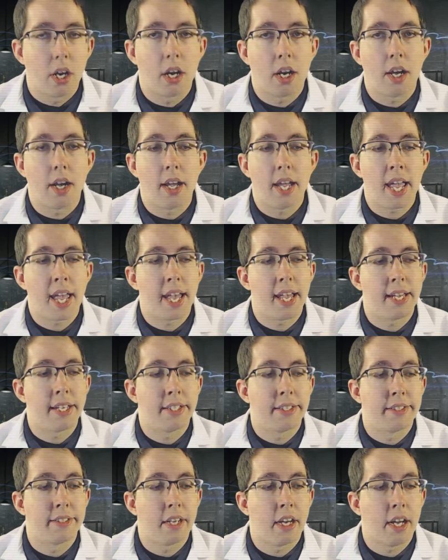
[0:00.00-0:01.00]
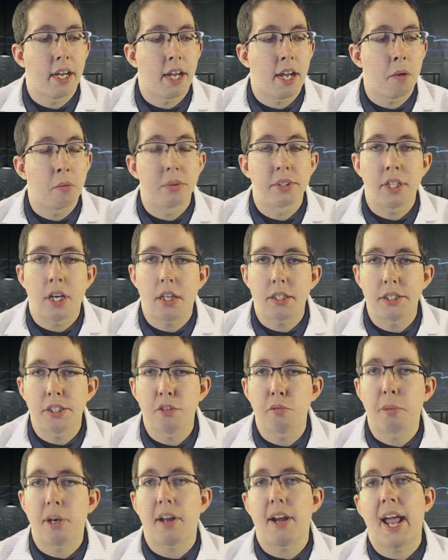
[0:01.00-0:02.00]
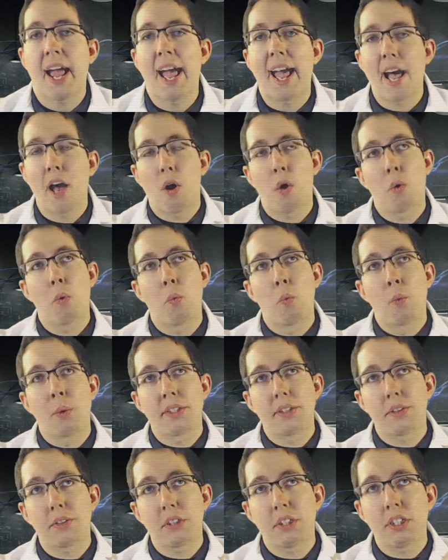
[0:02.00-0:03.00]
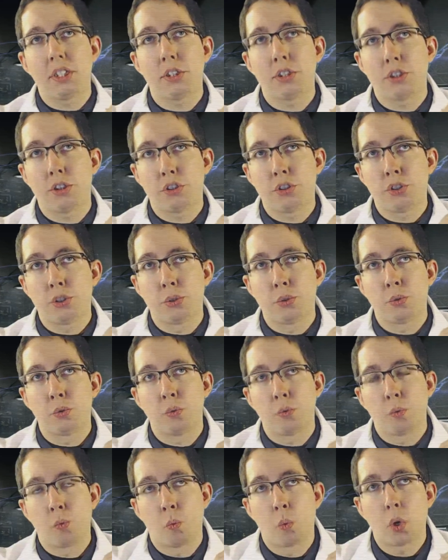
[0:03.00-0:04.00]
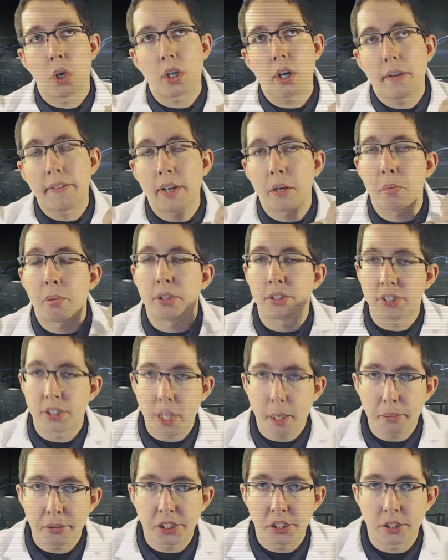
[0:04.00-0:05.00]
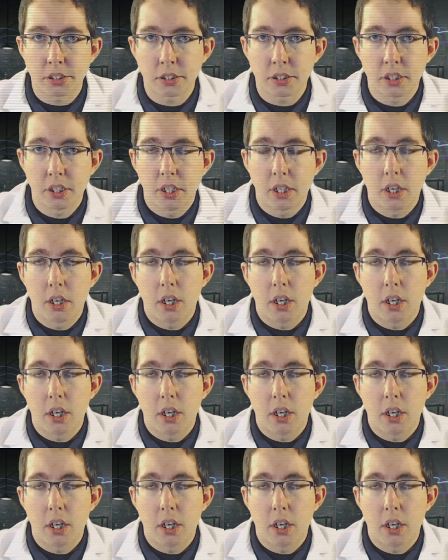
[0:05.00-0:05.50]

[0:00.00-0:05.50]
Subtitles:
And I will talk to you about how Wizards needs to work on their perception